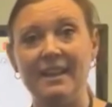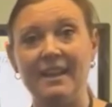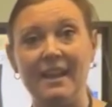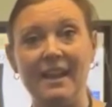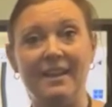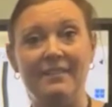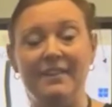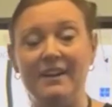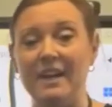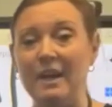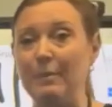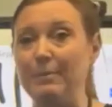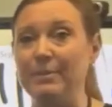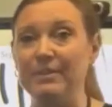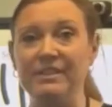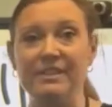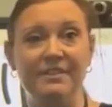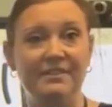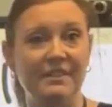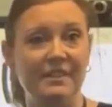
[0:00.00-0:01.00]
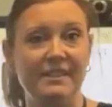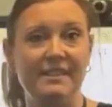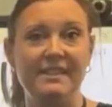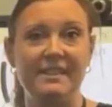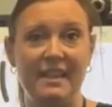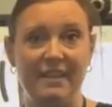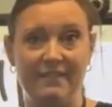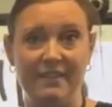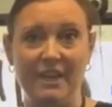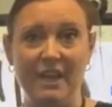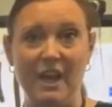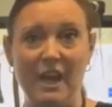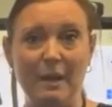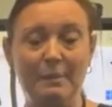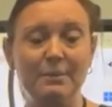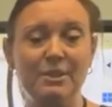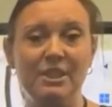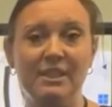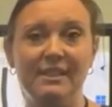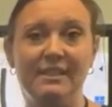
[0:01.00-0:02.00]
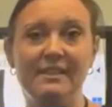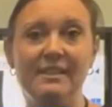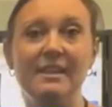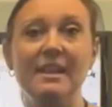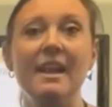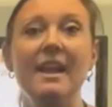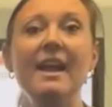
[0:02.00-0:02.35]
I have a couple different saving options.